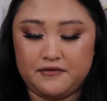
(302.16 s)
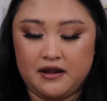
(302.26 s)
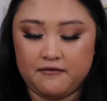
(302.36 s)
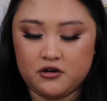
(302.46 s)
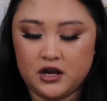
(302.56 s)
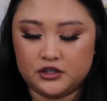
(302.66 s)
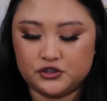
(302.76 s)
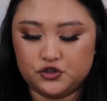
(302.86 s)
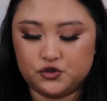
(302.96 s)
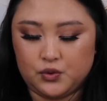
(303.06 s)
never
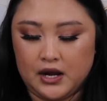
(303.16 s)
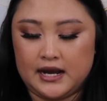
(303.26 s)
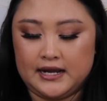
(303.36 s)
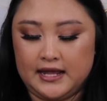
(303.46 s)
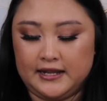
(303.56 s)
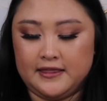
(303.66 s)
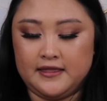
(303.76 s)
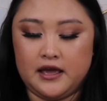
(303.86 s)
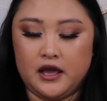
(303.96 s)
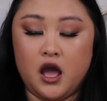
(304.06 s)
actually tried
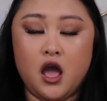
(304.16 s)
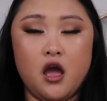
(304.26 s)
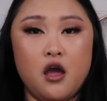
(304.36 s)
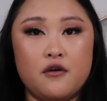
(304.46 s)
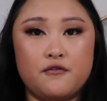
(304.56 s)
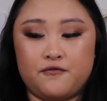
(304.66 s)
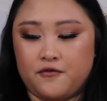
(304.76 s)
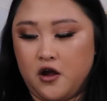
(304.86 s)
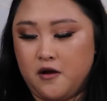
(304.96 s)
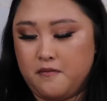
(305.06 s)
anything
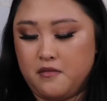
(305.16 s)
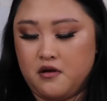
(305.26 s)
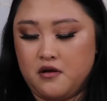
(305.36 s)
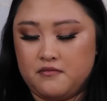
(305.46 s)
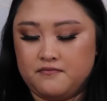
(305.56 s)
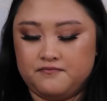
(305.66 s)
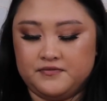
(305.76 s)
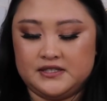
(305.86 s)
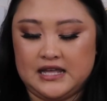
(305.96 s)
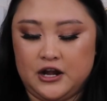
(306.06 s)
from
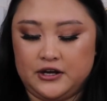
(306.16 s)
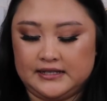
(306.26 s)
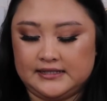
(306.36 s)
Saturday